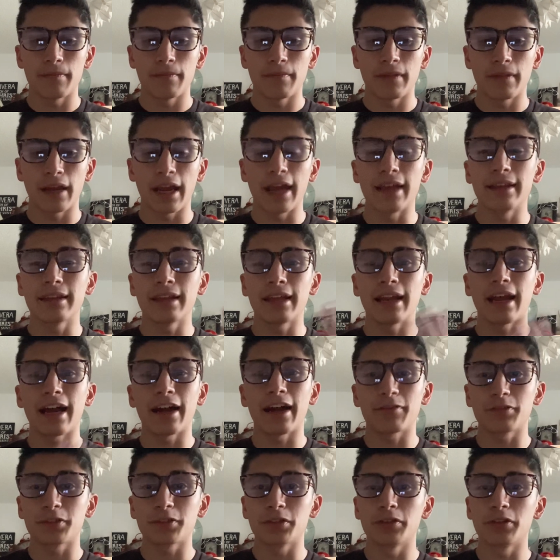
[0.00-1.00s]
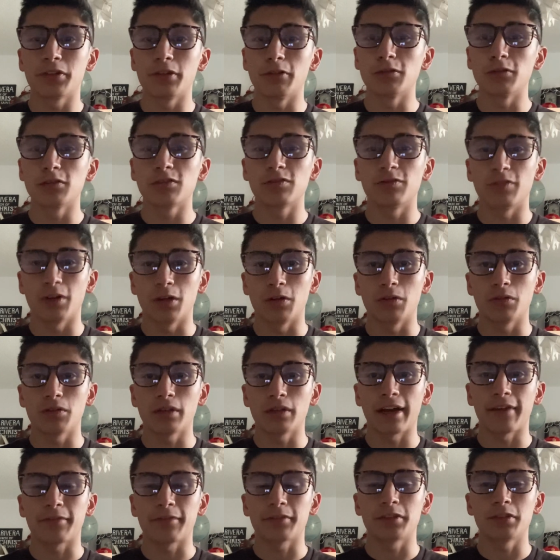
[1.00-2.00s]
And then after those
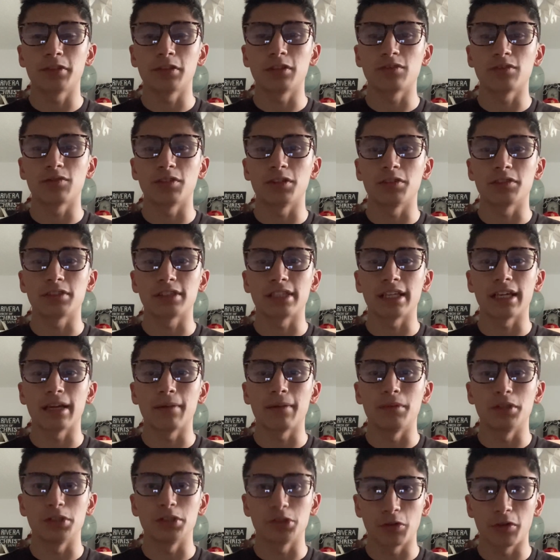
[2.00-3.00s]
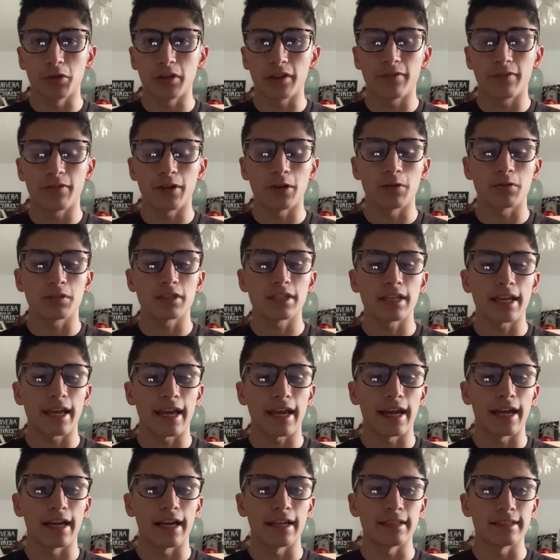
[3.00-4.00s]
votes, they get majority vote,
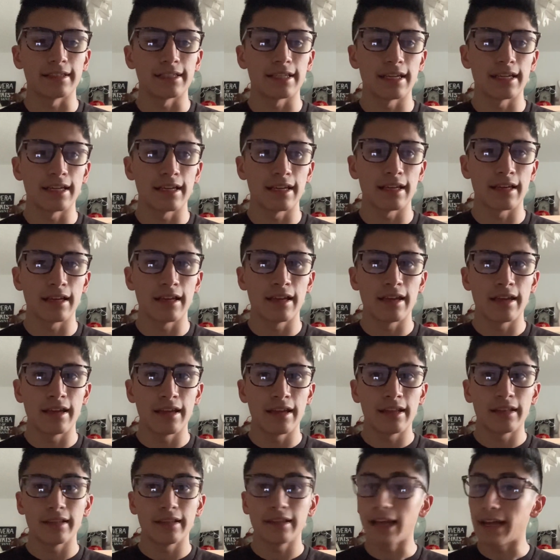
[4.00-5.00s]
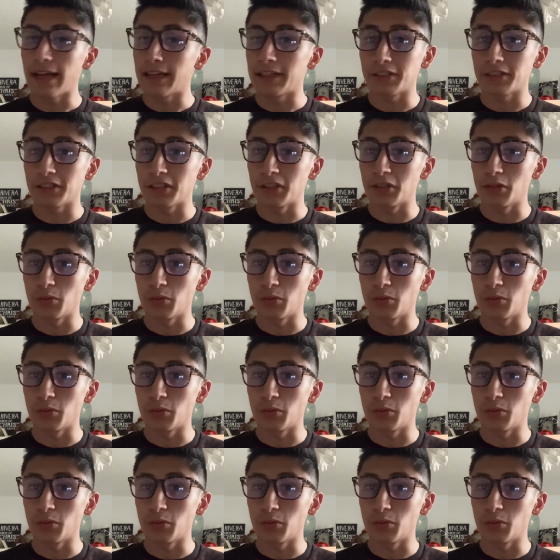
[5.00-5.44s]
and that is the new